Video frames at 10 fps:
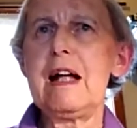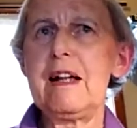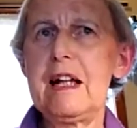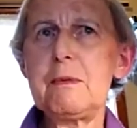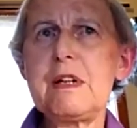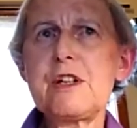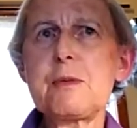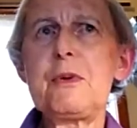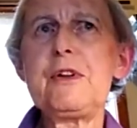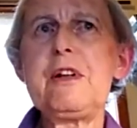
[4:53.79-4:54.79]
they were
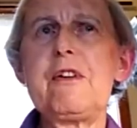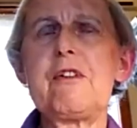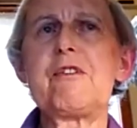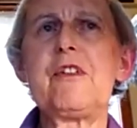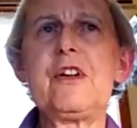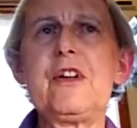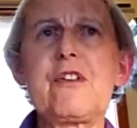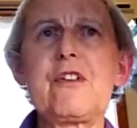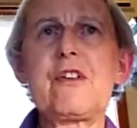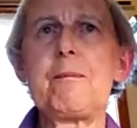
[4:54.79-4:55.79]
disappointed at
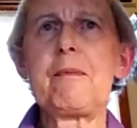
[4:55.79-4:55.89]
first.